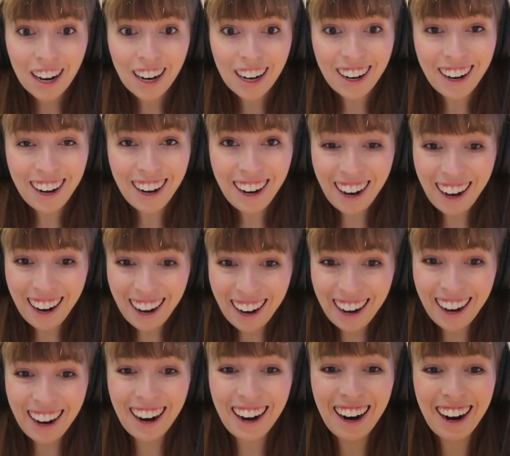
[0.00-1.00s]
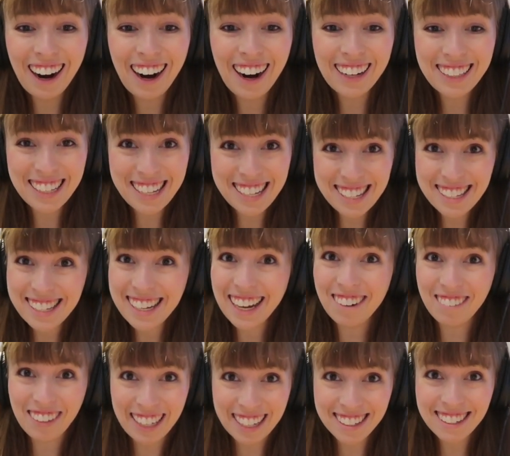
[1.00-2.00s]
Ah, this is
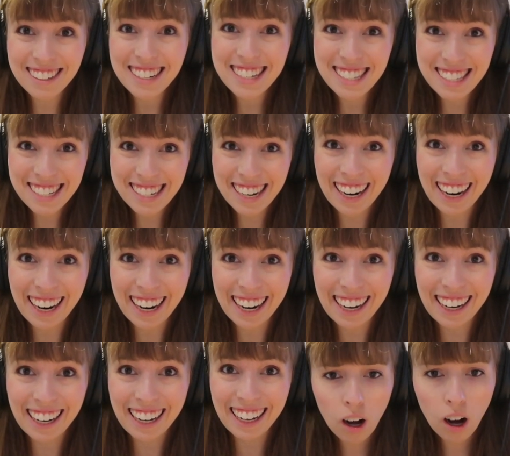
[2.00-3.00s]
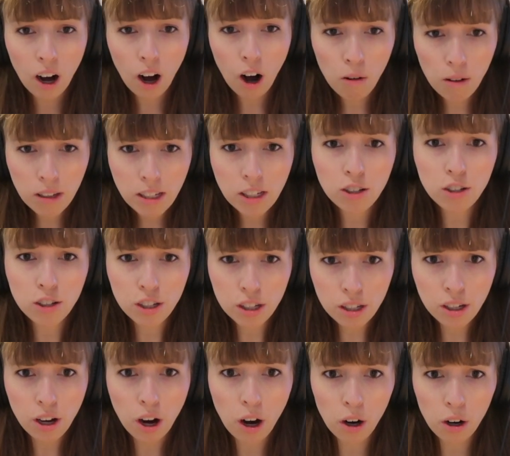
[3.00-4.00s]
gonna be interesting. Oh, it's
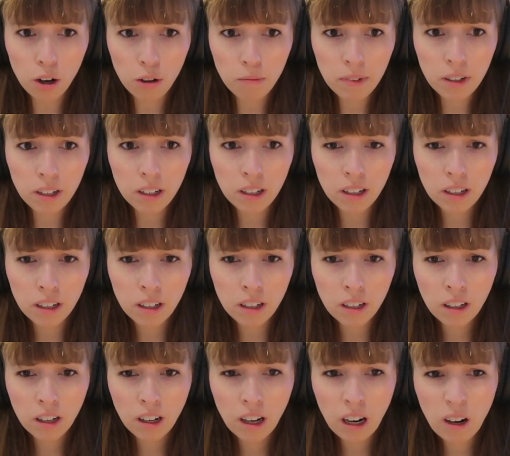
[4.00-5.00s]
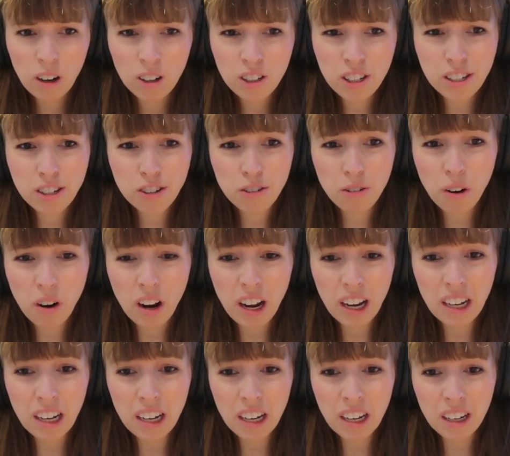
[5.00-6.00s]
Luce's home. Oh, she's
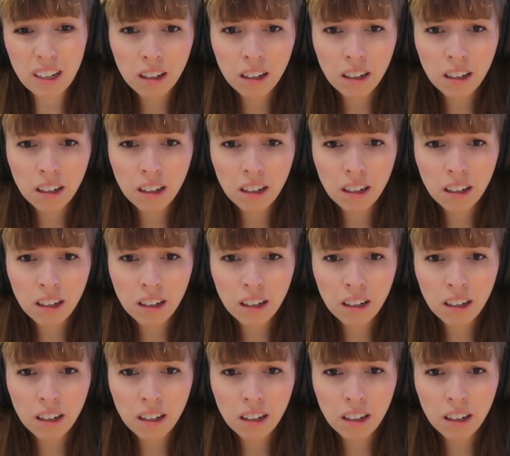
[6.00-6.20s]
crying.